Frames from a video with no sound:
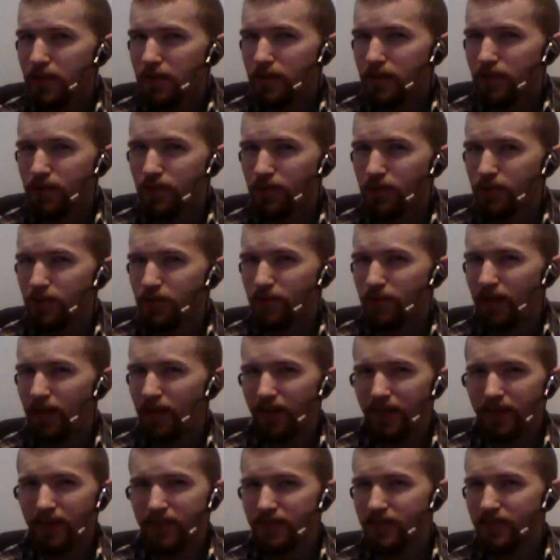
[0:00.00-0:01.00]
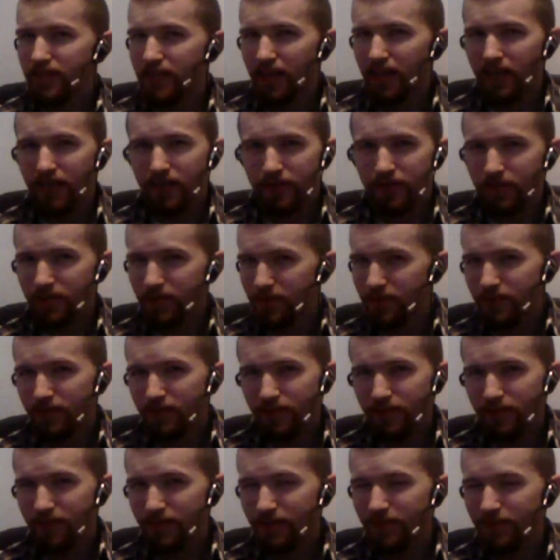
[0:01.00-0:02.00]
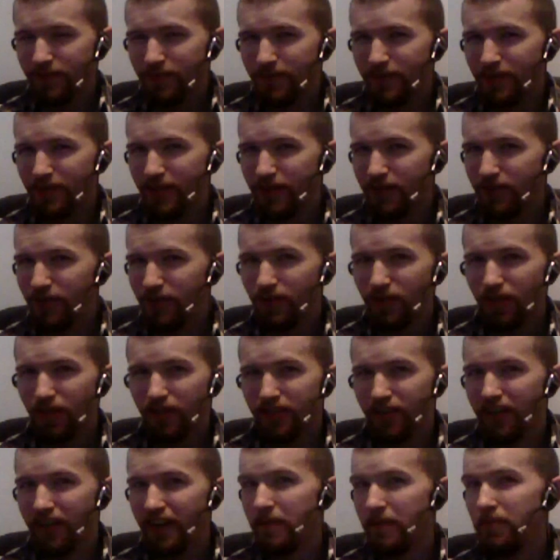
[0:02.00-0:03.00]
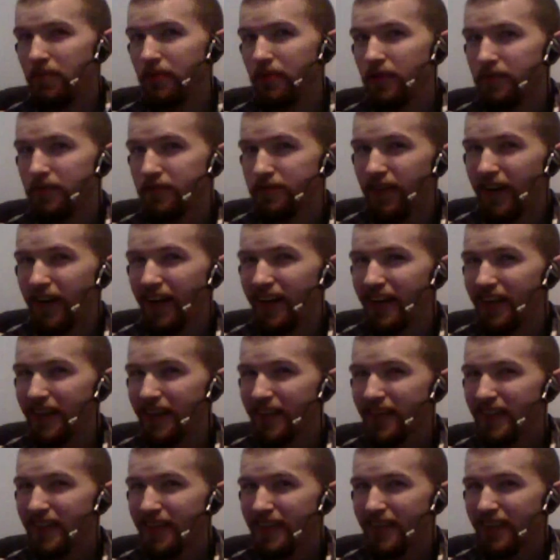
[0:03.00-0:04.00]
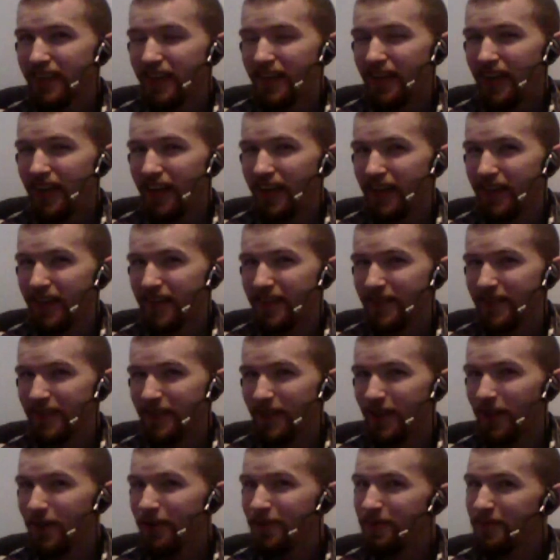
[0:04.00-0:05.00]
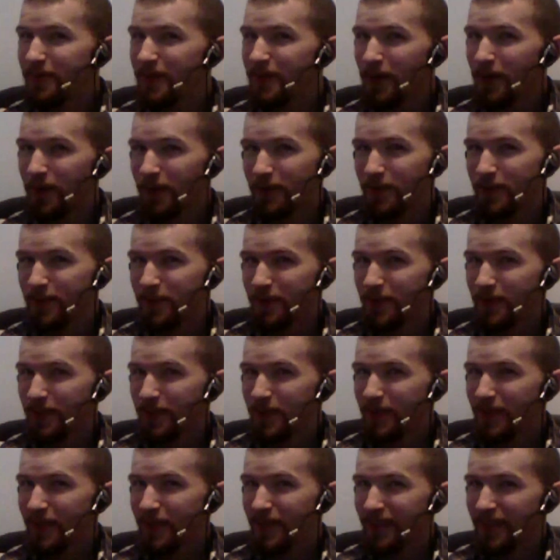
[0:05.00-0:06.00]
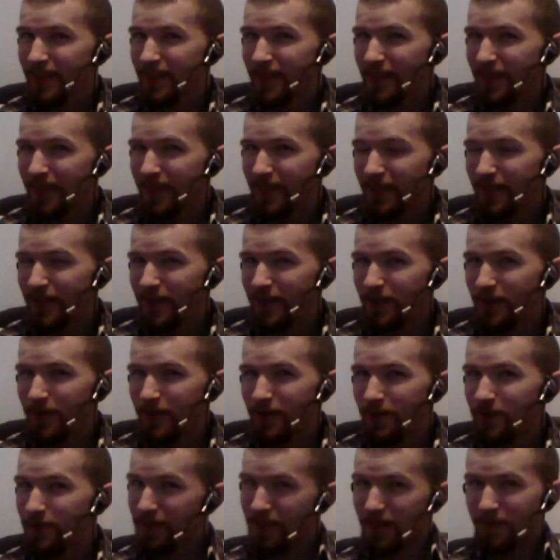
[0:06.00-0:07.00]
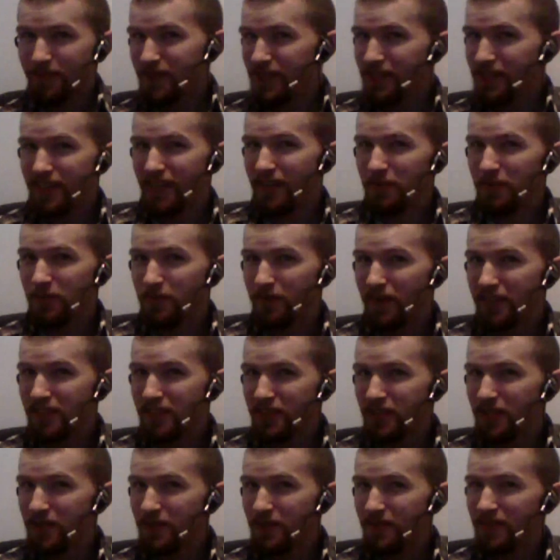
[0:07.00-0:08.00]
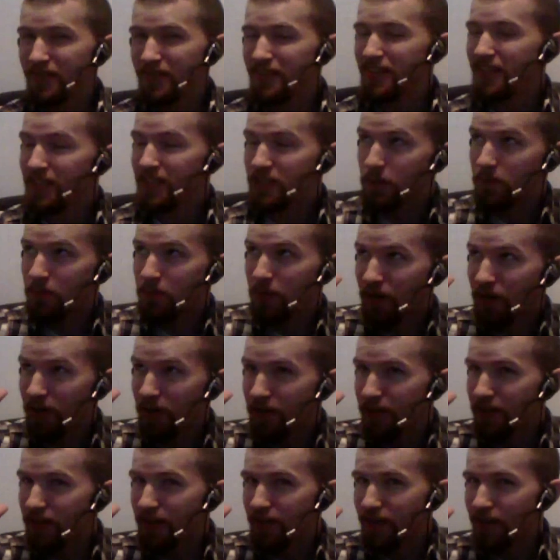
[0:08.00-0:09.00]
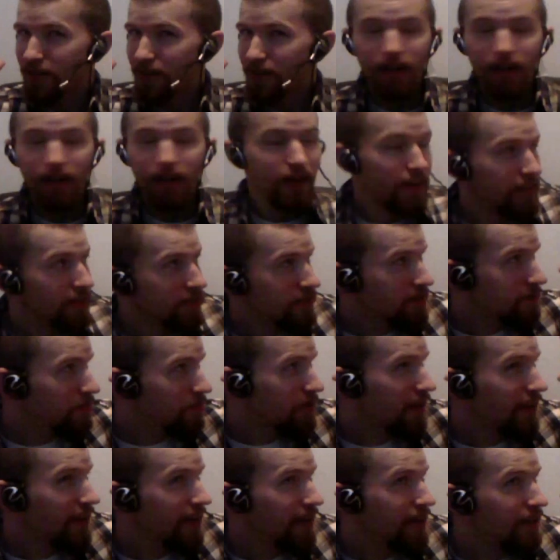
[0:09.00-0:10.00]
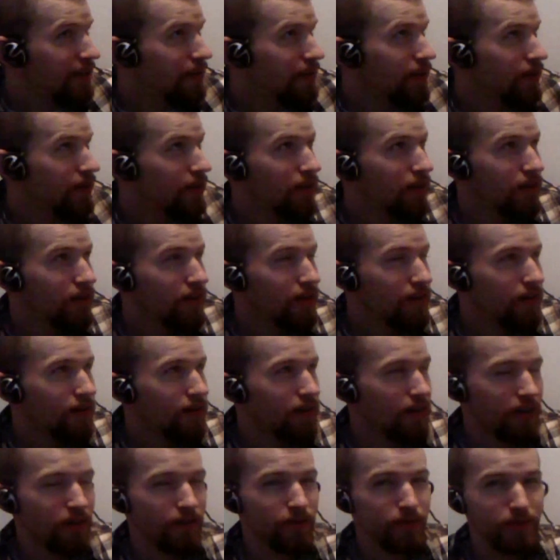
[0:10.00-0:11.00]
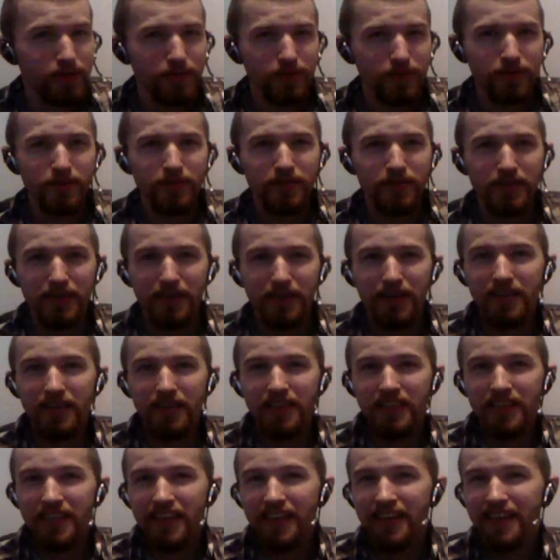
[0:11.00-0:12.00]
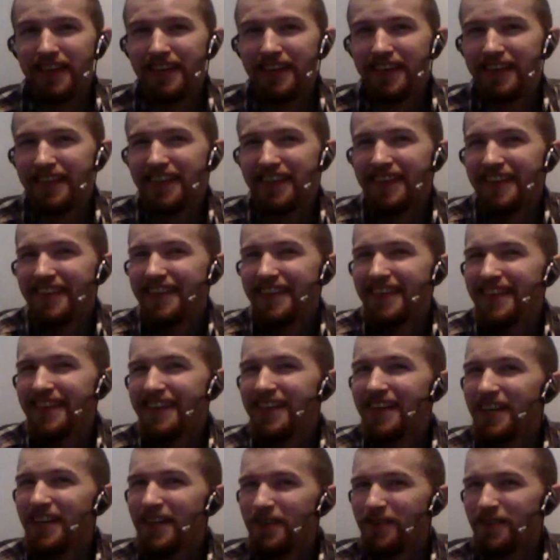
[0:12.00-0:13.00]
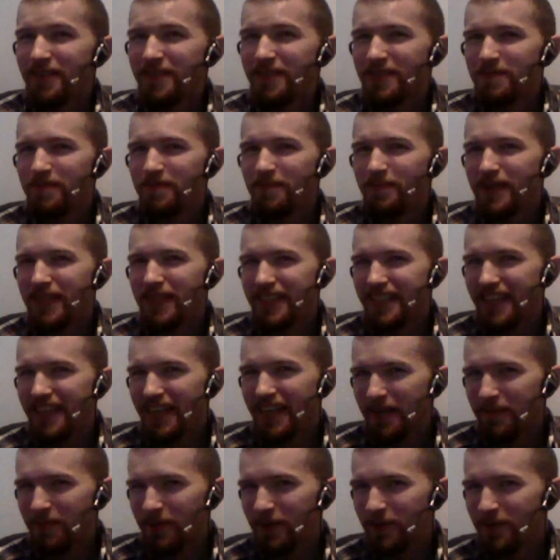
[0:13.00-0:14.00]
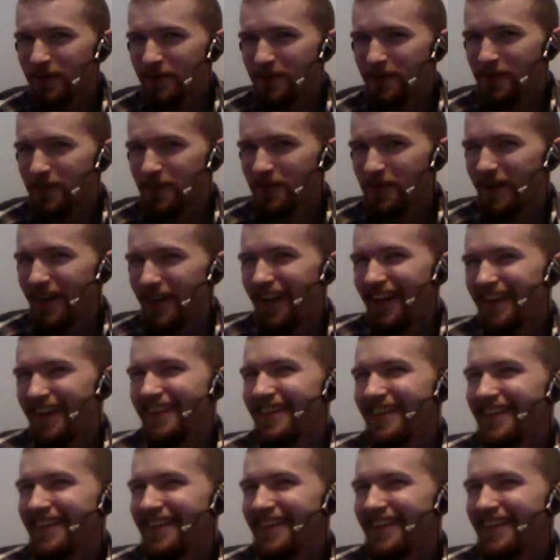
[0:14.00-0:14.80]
So Erika's now no longer capable of fighting, and lo and behold, who comes to save the rescue? It's a bird. It's a plane. Oh, it's Kusanagi with his big damn gold sword.